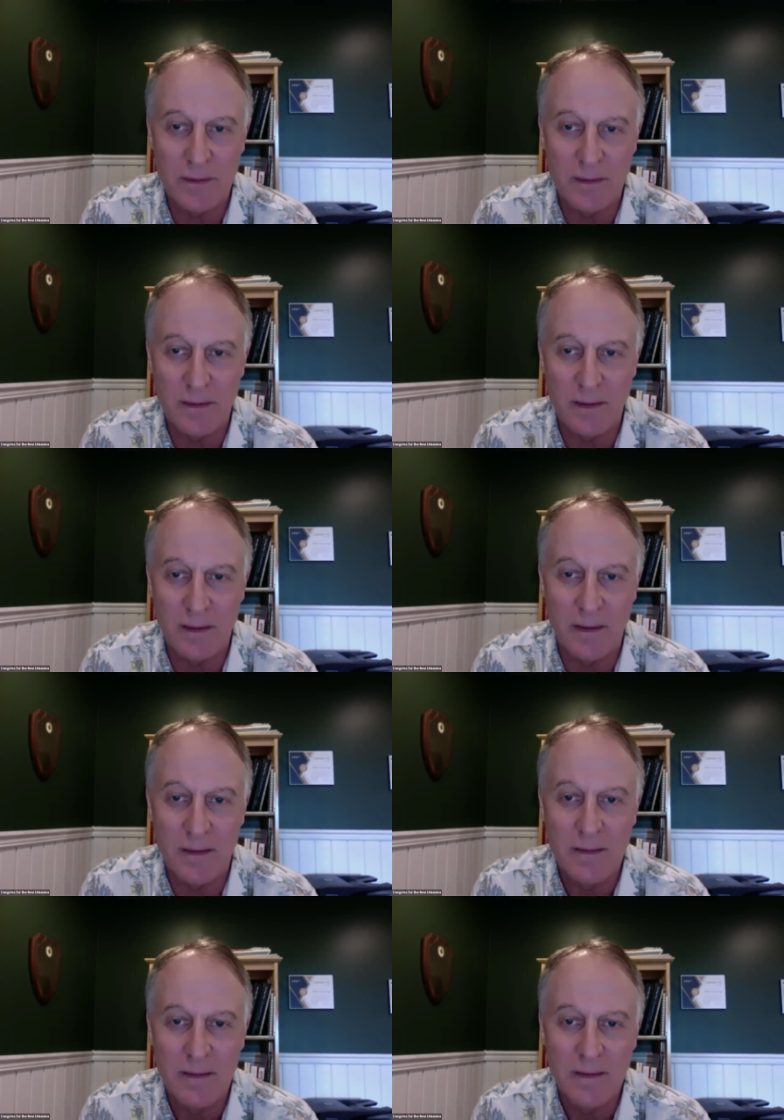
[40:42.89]

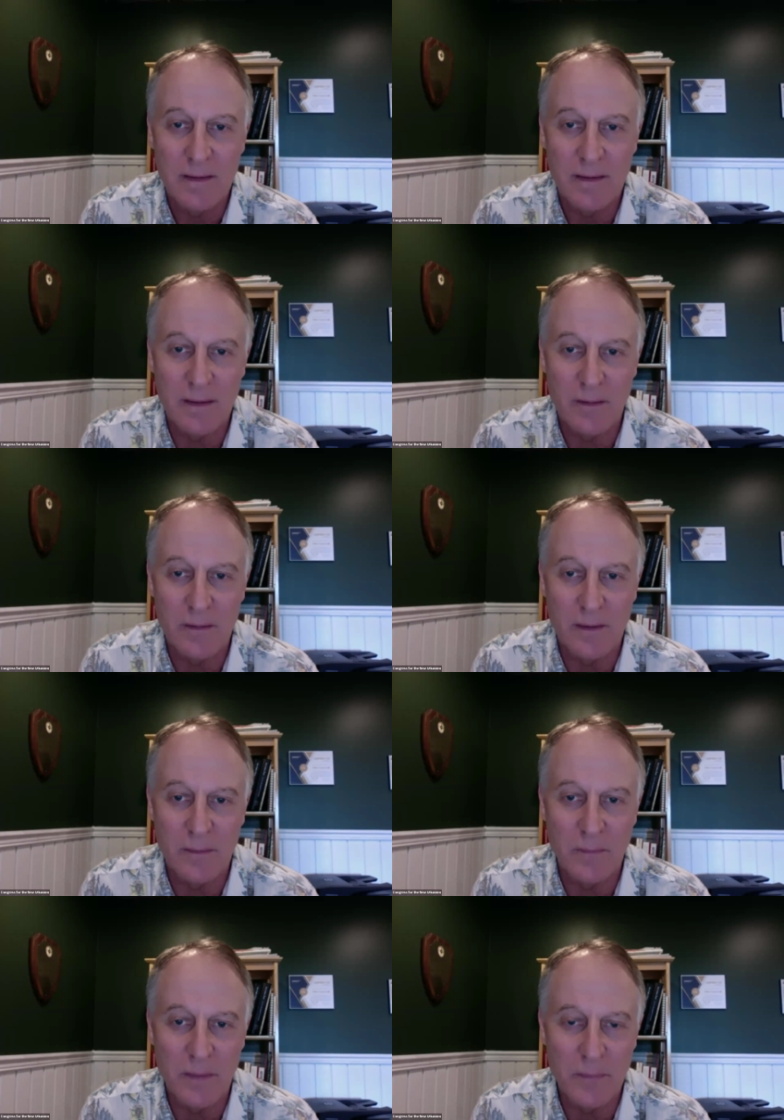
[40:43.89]
that
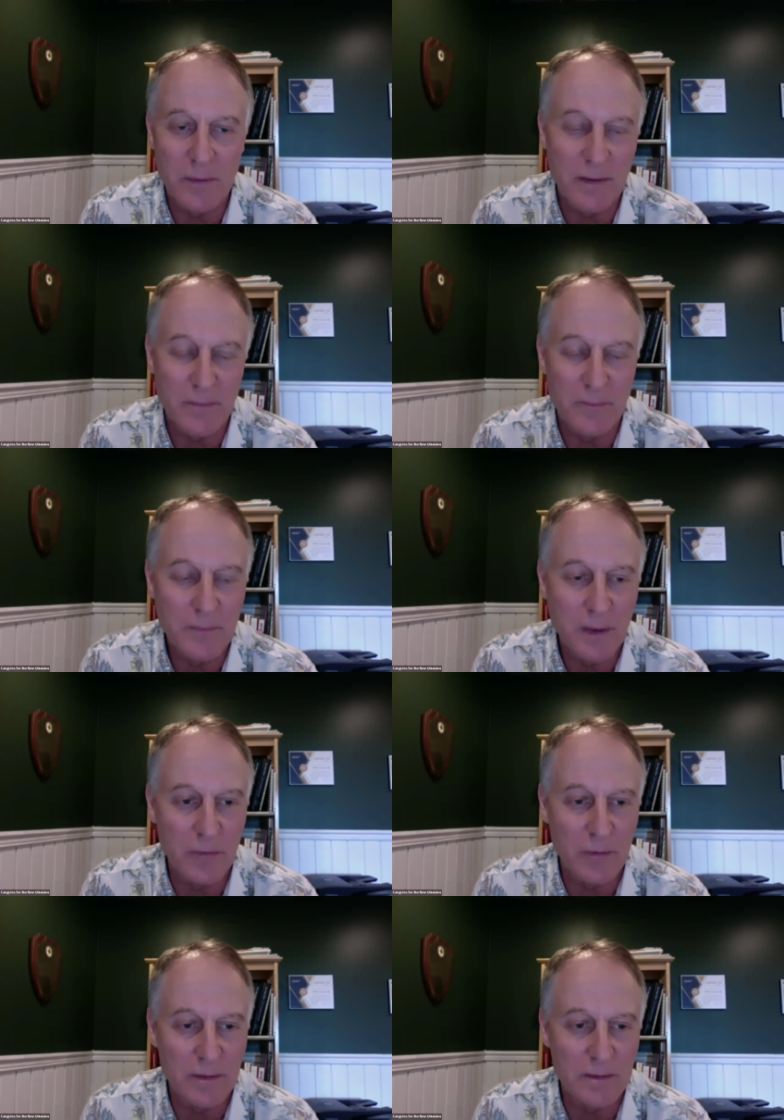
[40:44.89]
might be
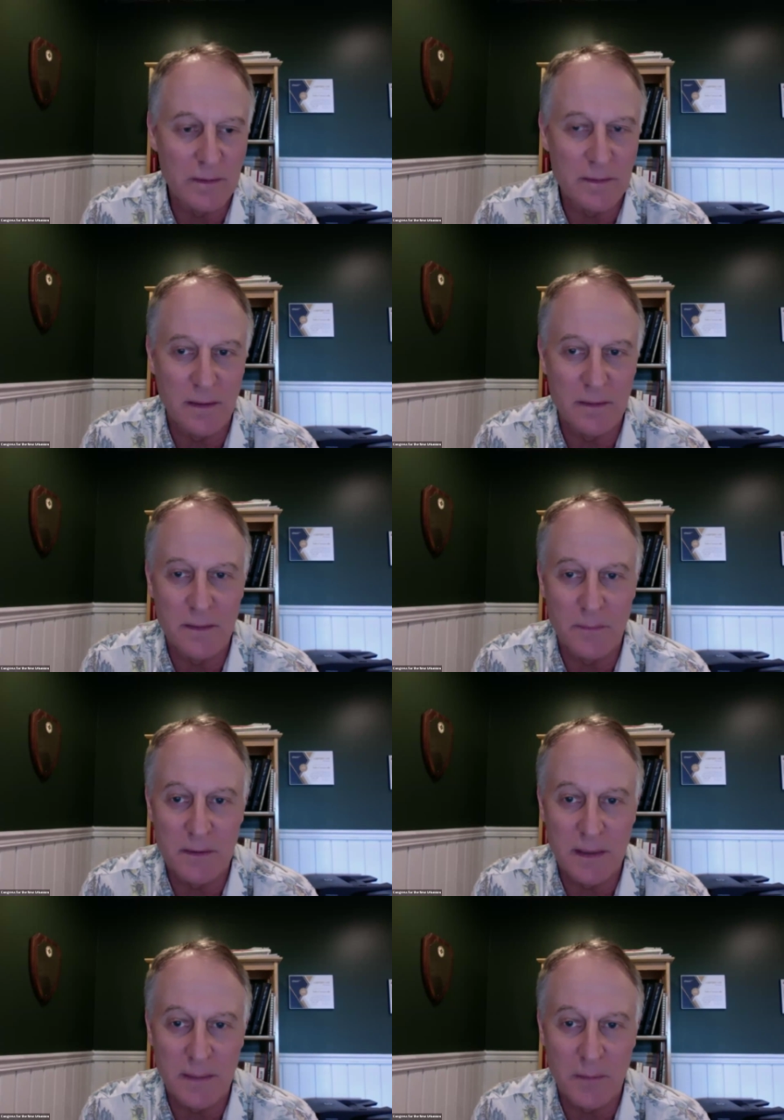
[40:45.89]
covering some of the
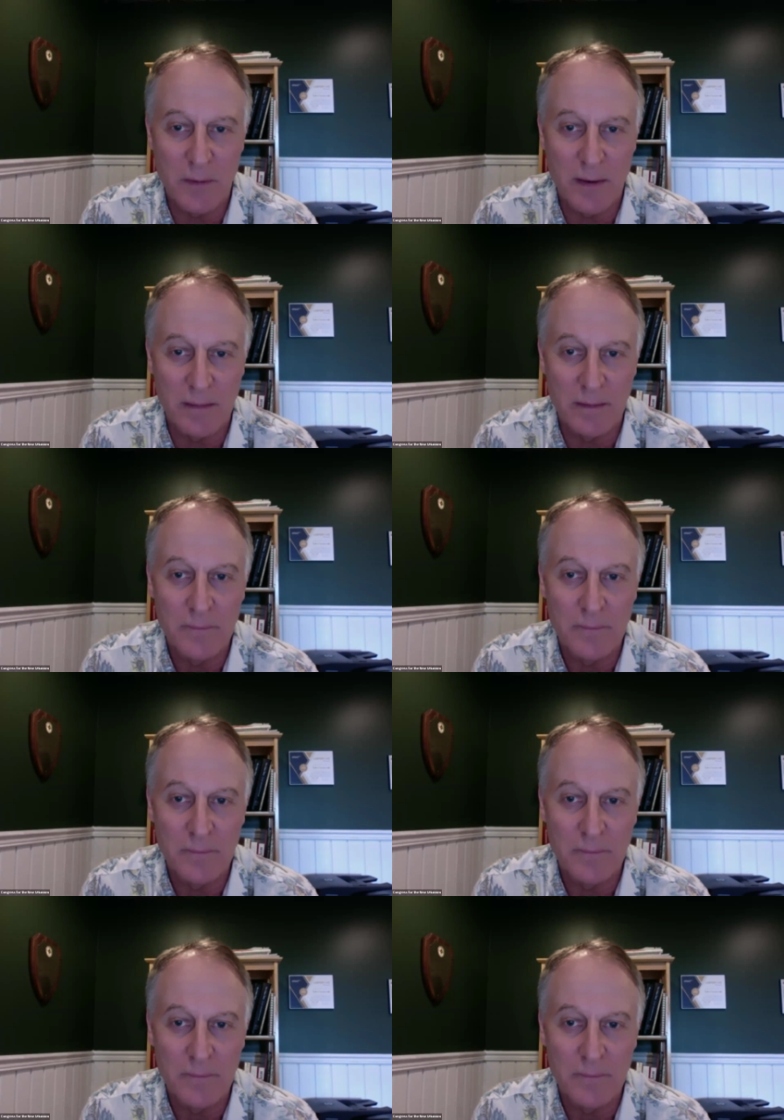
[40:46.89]
same ground?